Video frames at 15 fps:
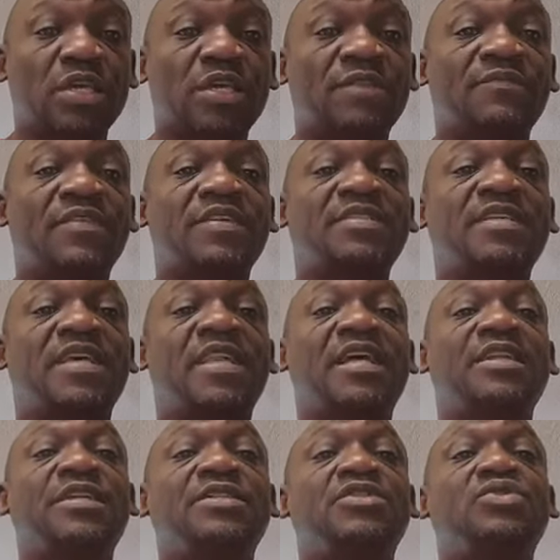if the
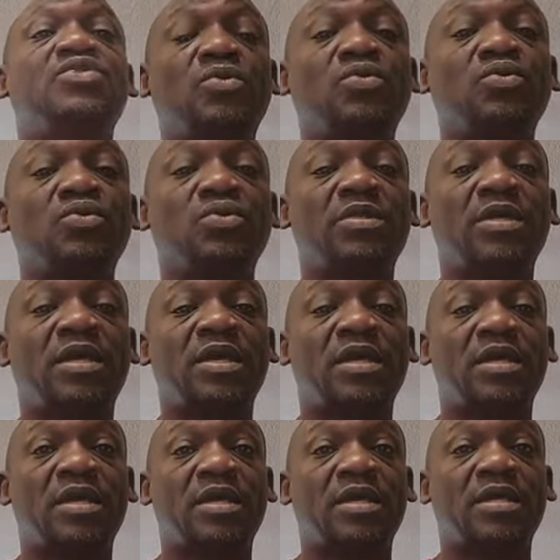seller needs to do
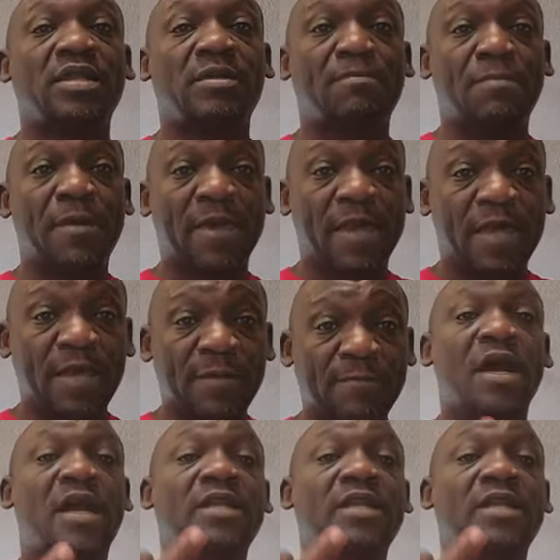the repair,